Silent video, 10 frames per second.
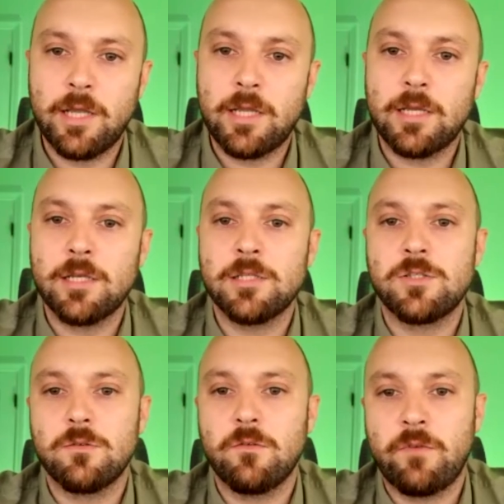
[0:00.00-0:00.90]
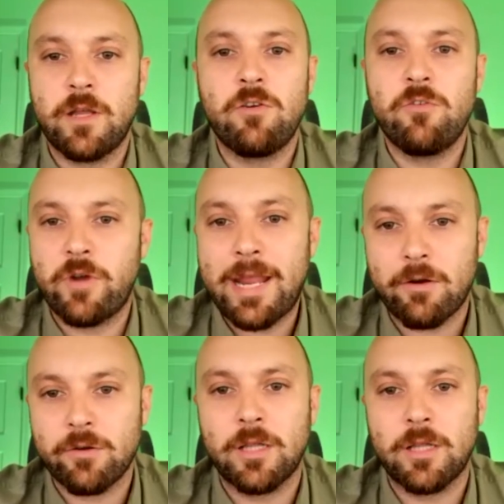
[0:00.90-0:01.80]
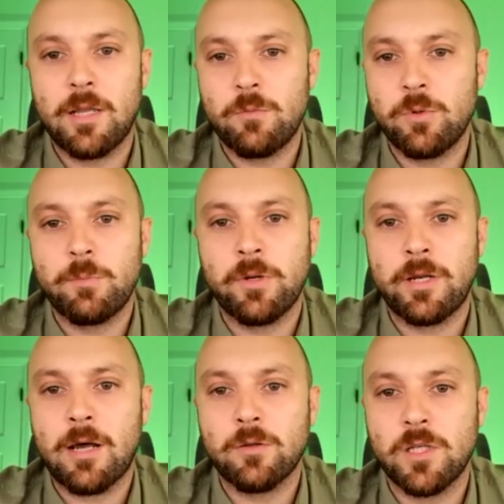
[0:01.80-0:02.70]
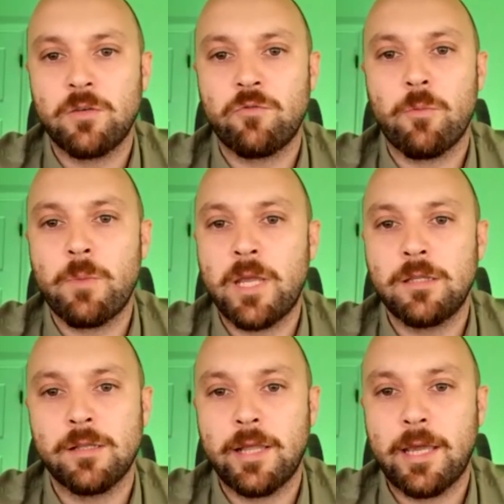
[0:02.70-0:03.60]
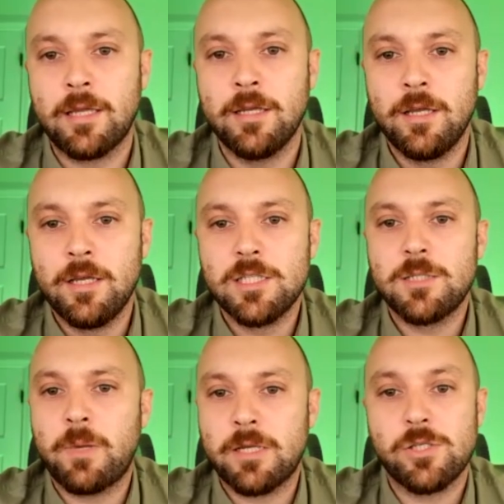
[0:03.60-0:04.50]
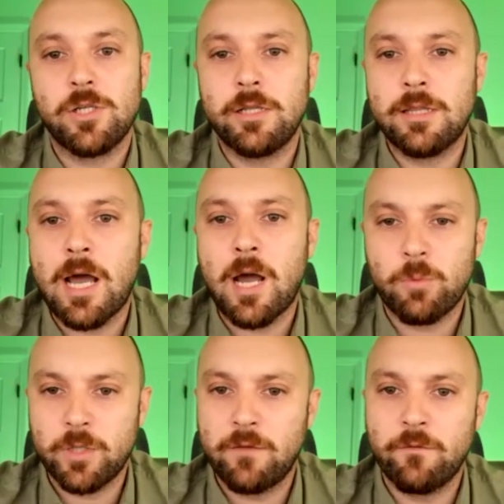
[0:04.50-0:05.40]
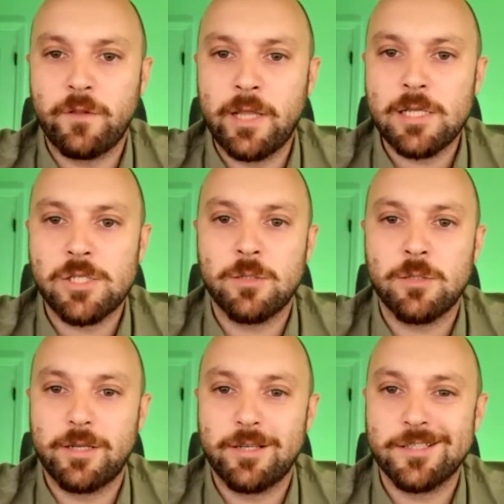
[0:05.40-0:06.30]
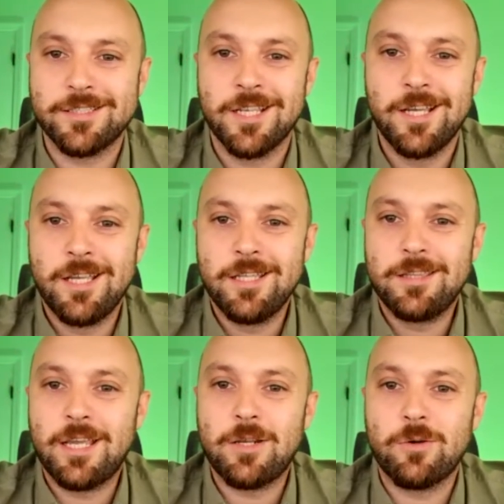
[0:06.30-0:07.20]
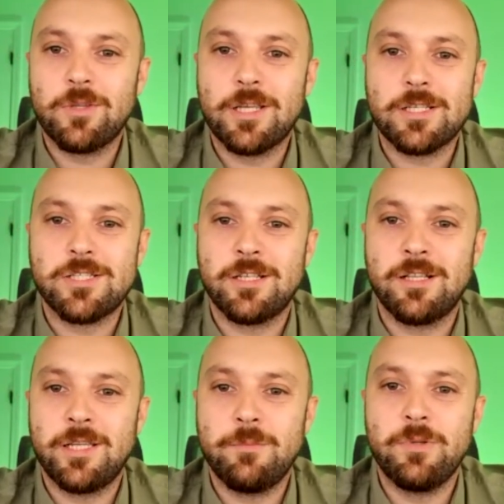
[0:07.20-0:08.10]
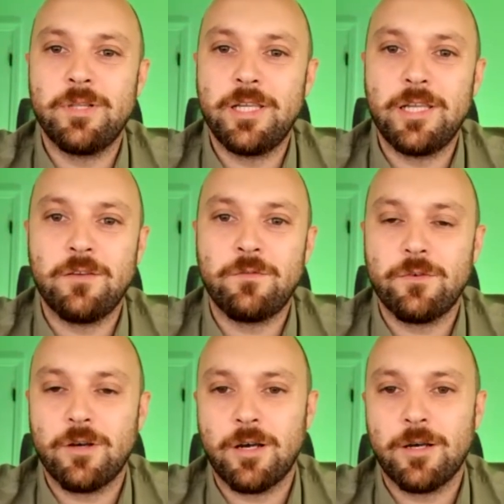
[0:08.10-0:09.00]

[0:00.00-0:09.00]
It's very rare that they would put it out in Romanian lei, especially now with inflation, because they don't necessarily believe um,